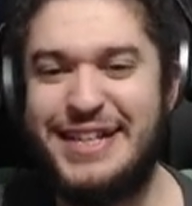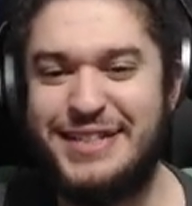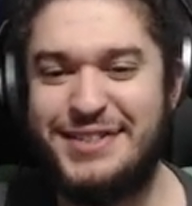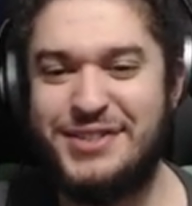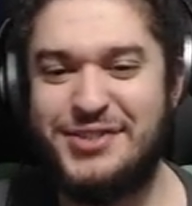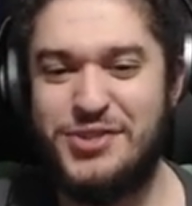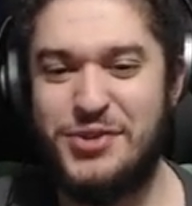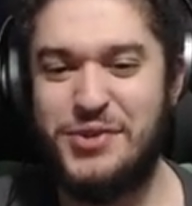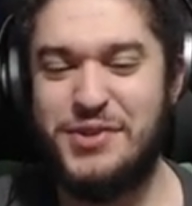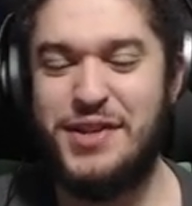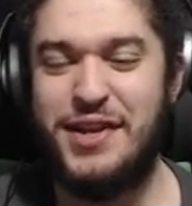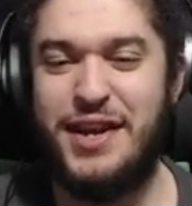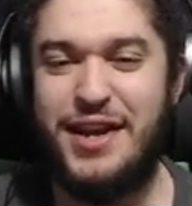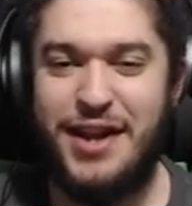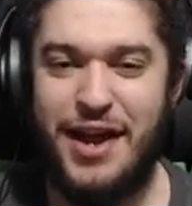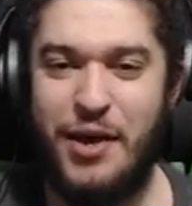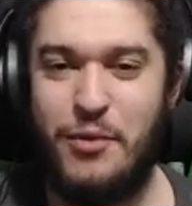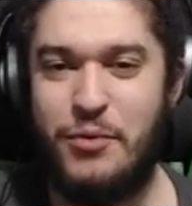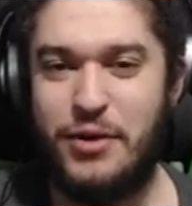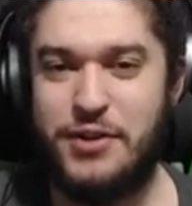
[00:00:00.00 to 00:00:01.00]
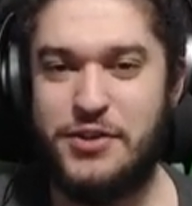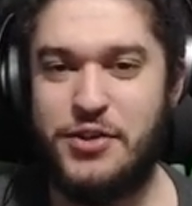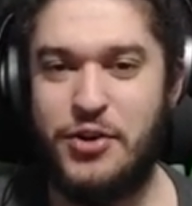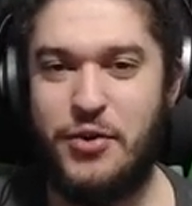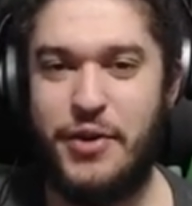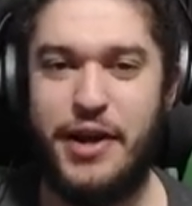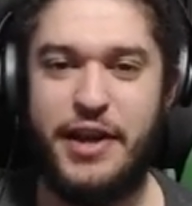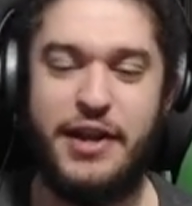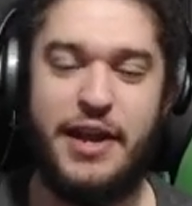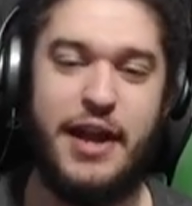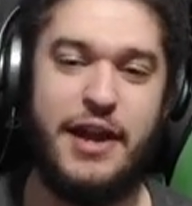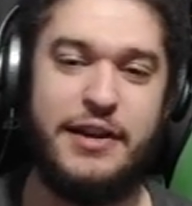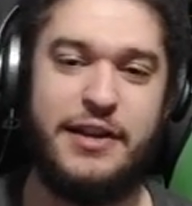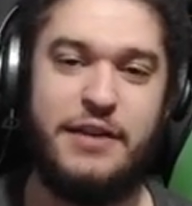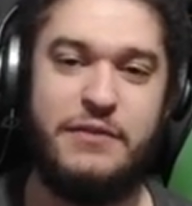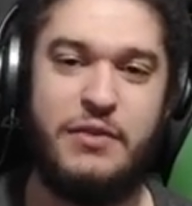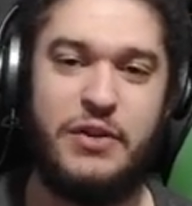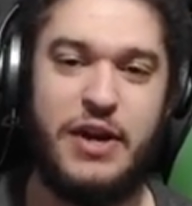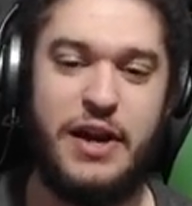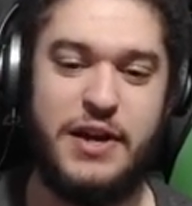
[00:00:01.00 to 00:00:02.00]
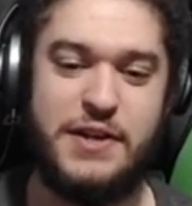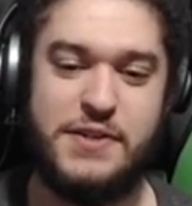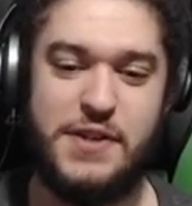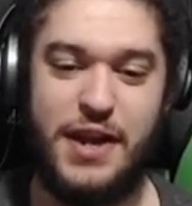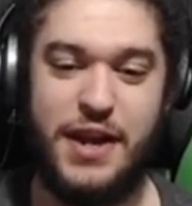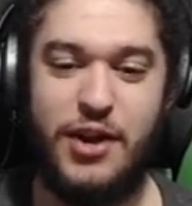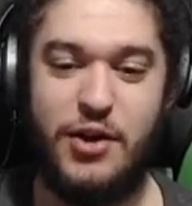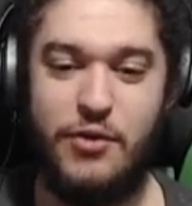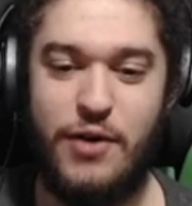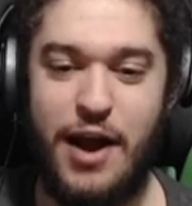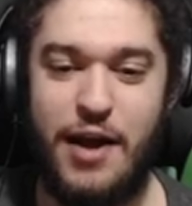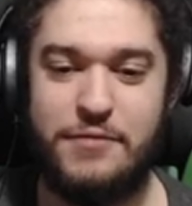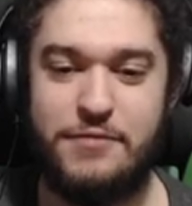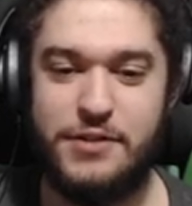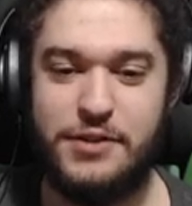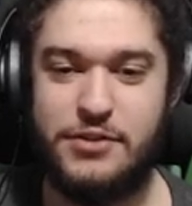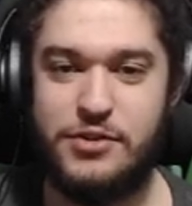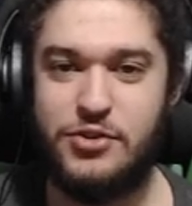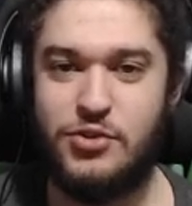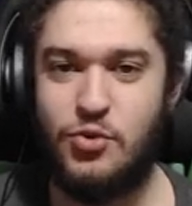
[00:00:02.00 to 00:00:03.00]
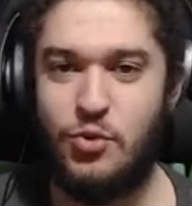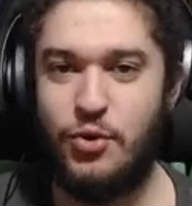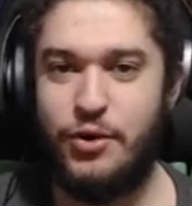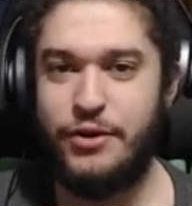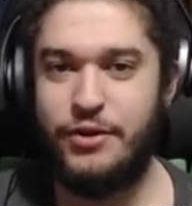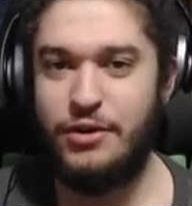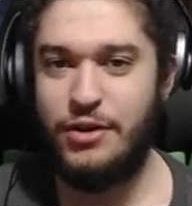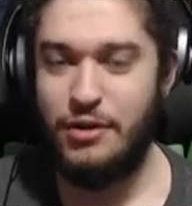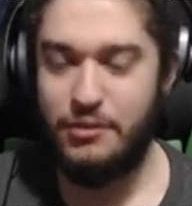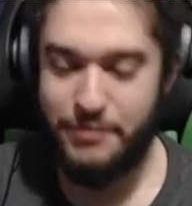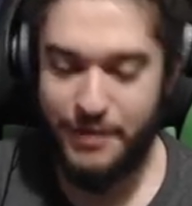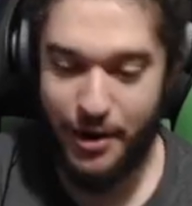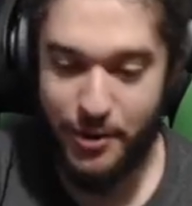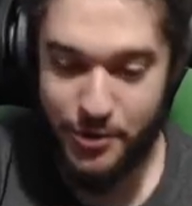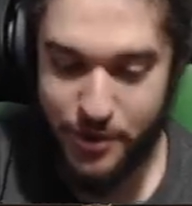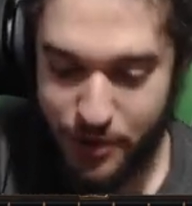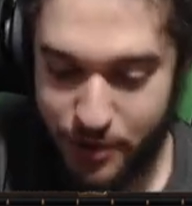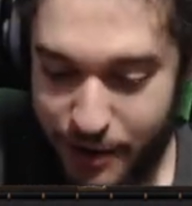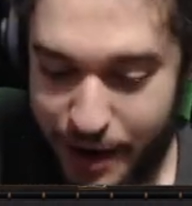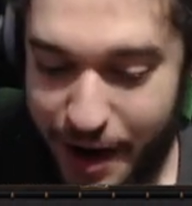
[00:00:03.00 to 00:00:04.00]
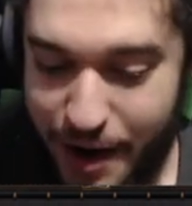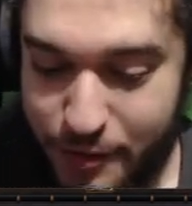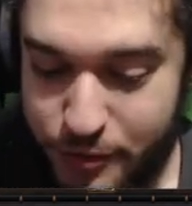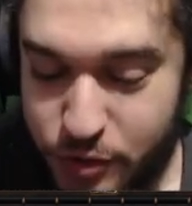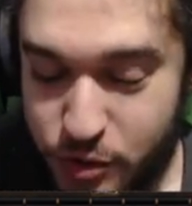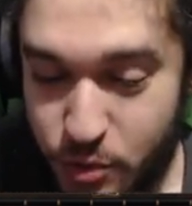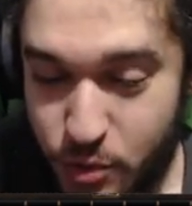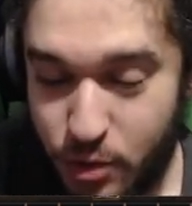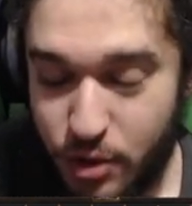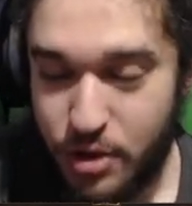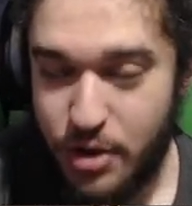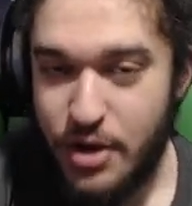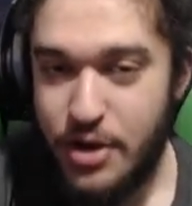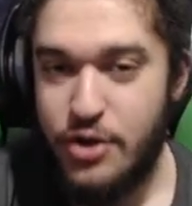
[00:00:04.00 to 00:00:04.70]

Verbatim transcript: So today I wanted to go ahead and give you guys a crafting tutorial of how to craft your